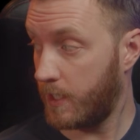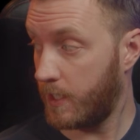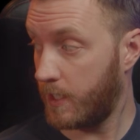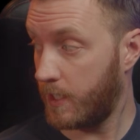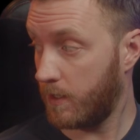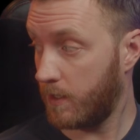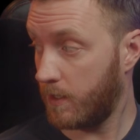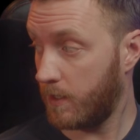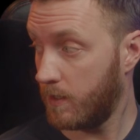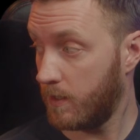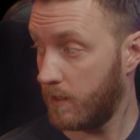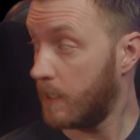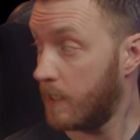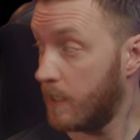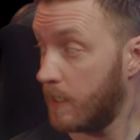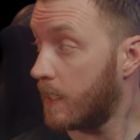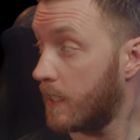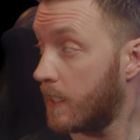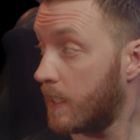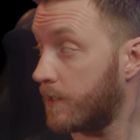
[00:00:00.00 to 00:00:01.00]
we'll see that
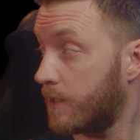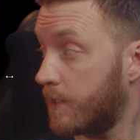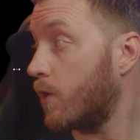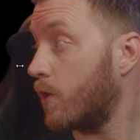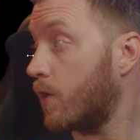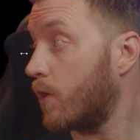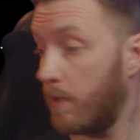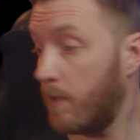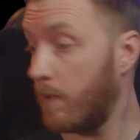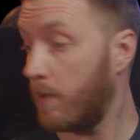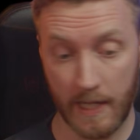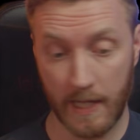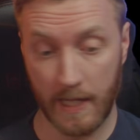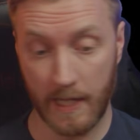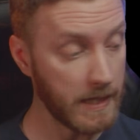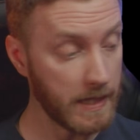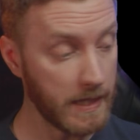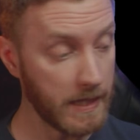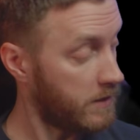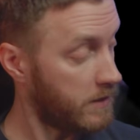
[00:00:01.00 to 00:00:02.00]
it's now
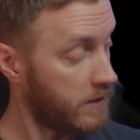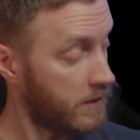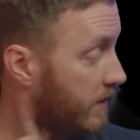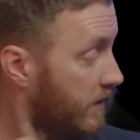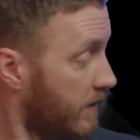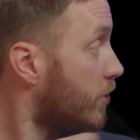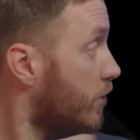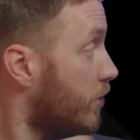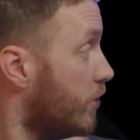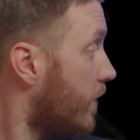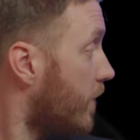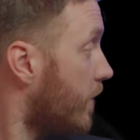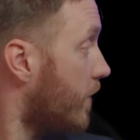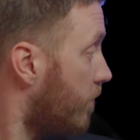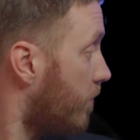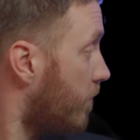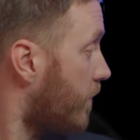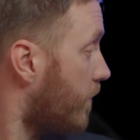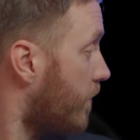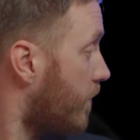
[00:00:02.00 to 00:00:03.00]
softly fading
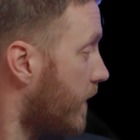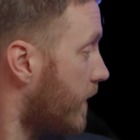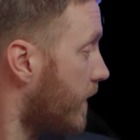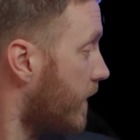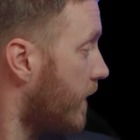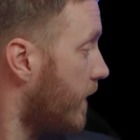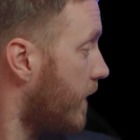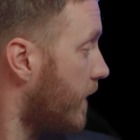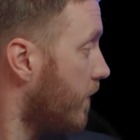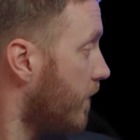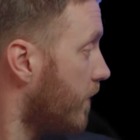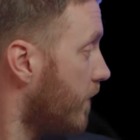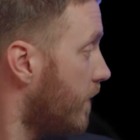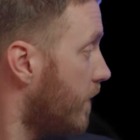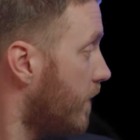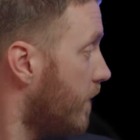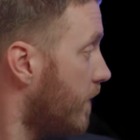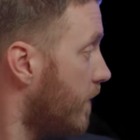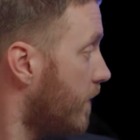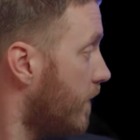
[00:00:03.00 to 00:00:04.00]
the mask in
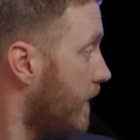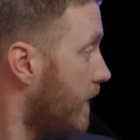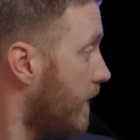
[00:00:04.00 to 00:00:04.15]
instead